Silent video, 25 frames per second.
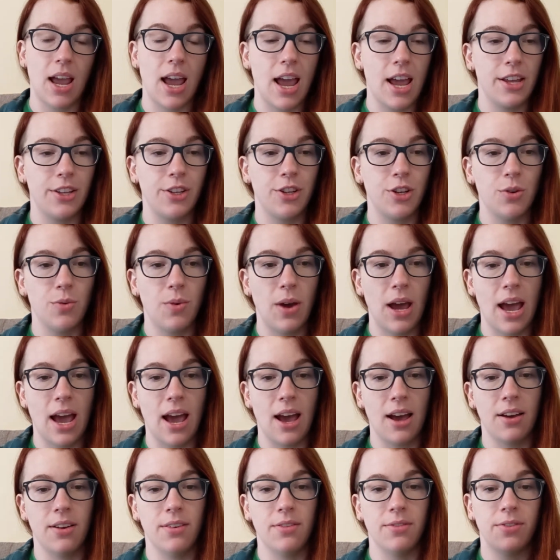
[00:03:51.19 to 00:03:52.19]
And you
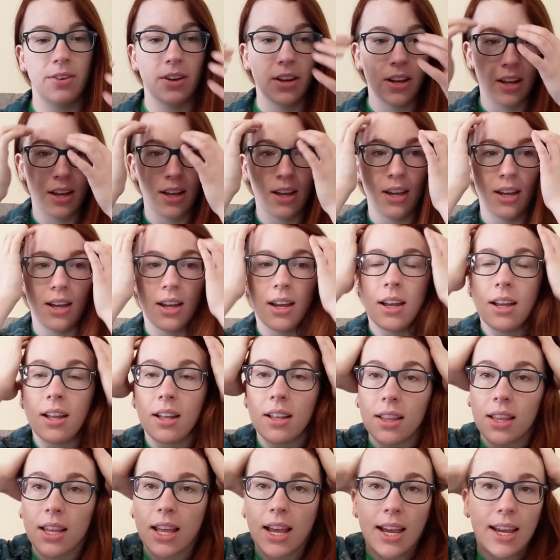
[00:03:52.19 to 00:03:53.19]
have,
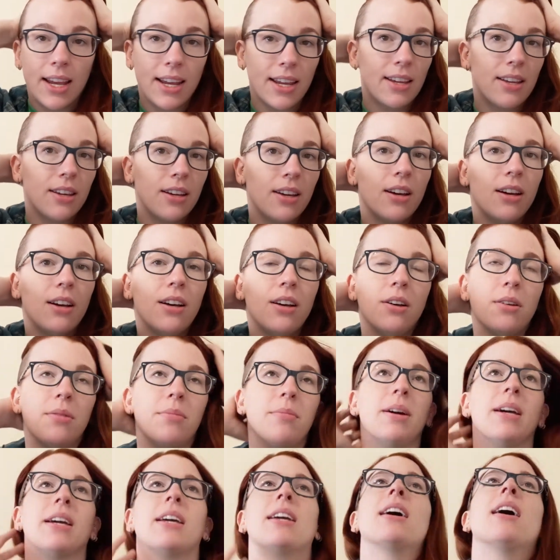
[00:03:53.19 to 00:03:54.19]
like, oh
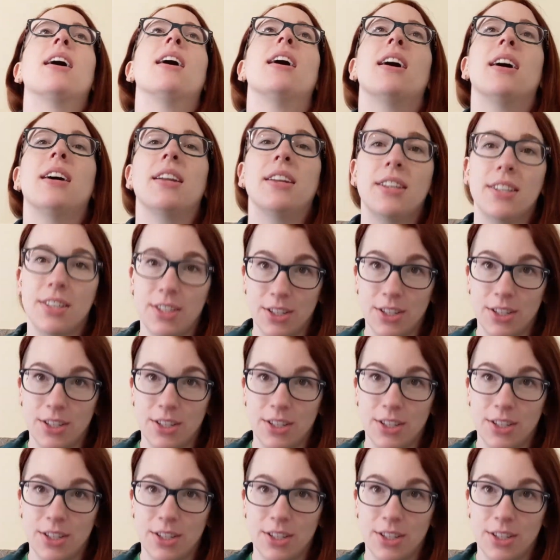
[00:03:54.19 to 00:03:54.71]
my God.